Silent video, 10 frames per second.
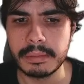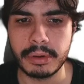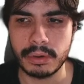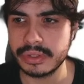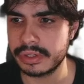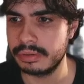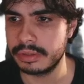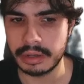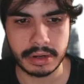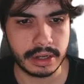But also
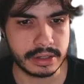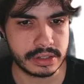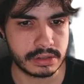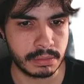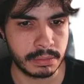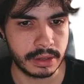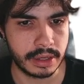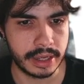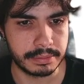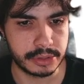there are some
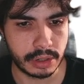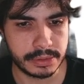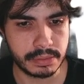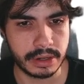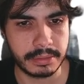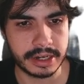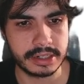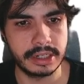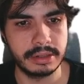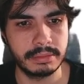jobs where I'm
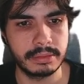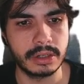actually,